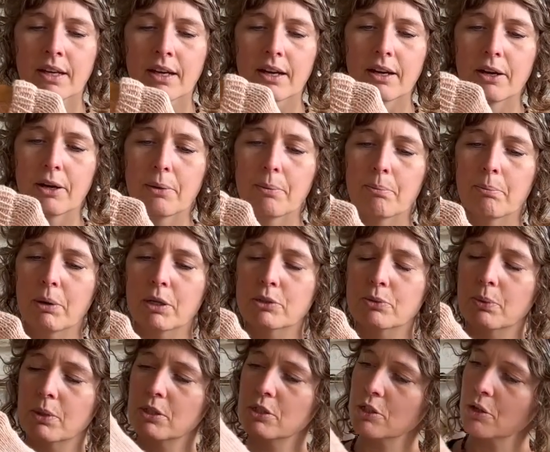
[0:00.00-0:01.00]
But
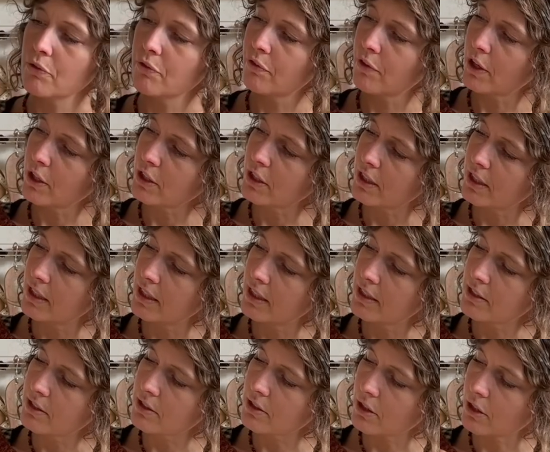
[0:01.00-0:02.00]
what's so fun
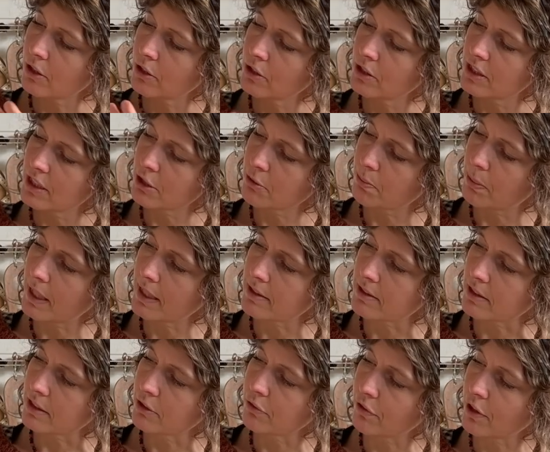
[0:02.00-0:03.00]
is on this
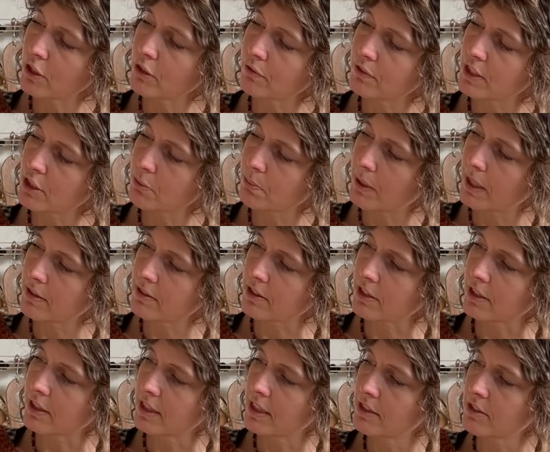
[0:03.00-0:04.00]
pattern, the fun of this
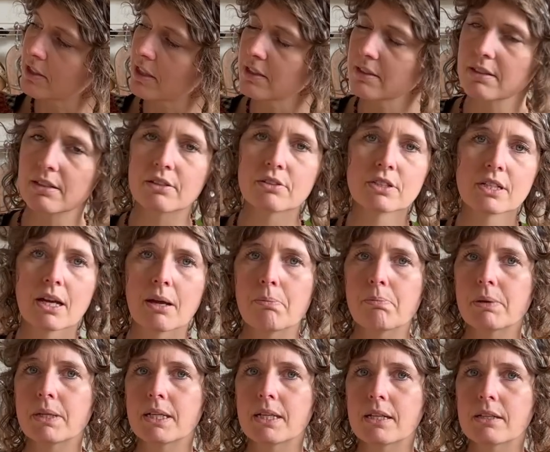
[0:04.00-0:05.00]
pattern is that there's
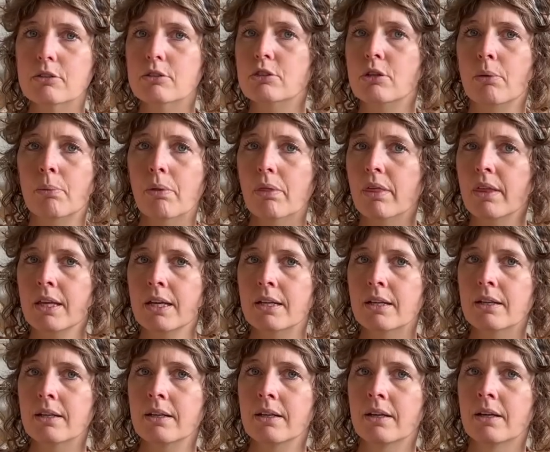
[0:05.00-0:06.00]
happening
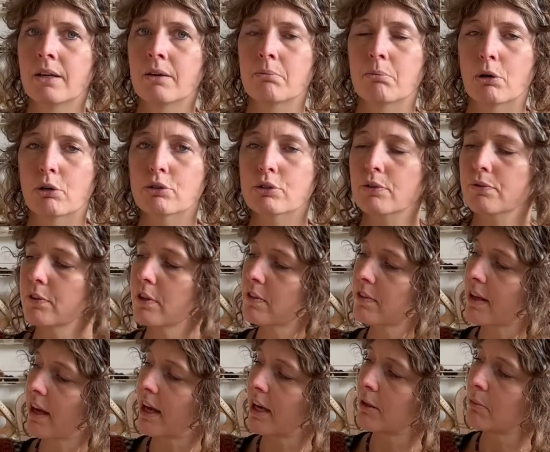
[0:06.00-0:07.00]
something most of the
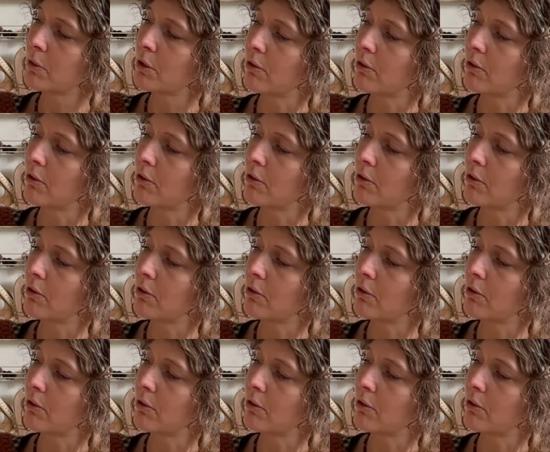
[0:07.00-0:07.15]
time.